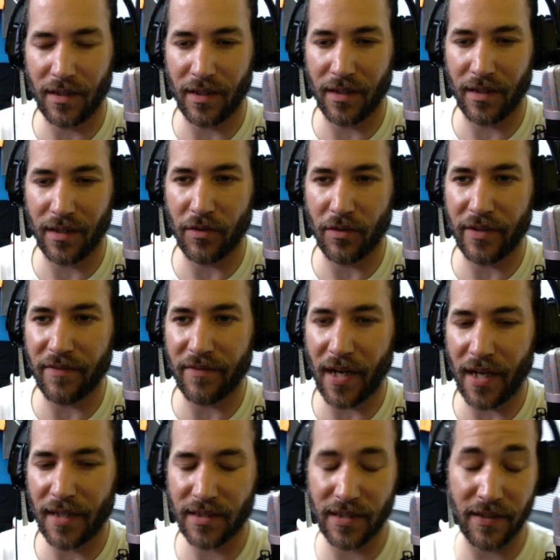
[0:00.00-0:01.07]
a, little
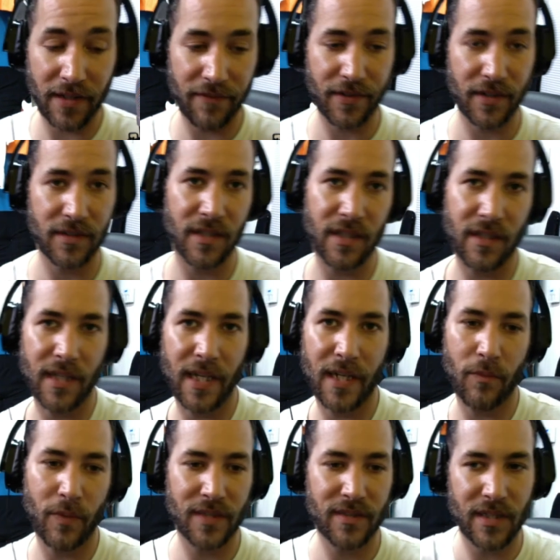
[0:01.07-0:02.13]
advice if there's
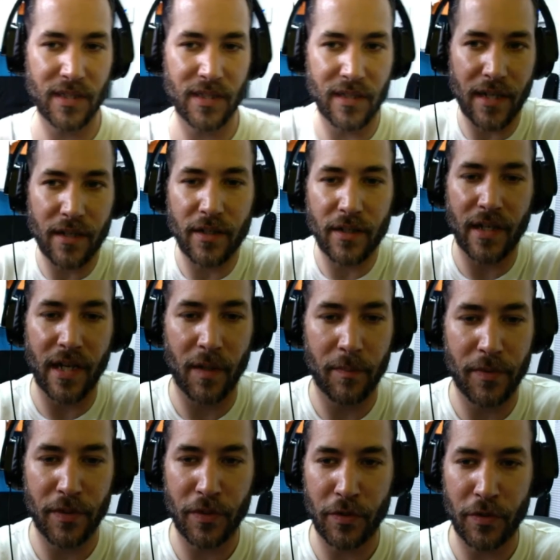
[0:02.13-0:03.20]
anything we see that could
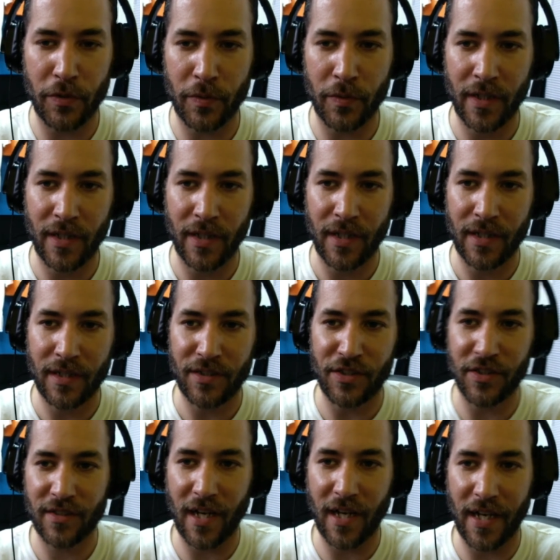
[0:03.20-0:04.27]
help you
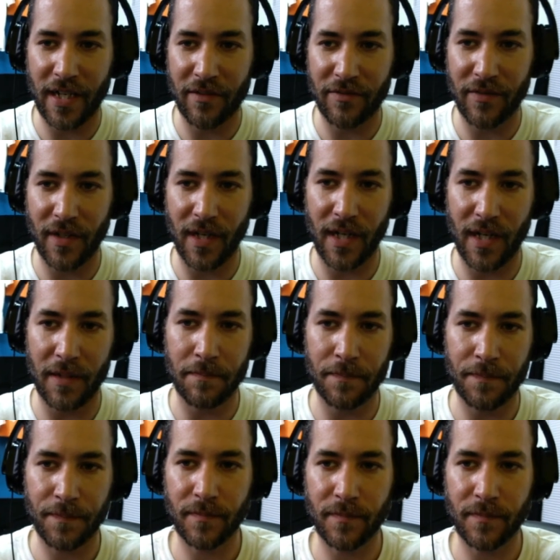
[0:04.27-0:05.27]
just kind of um,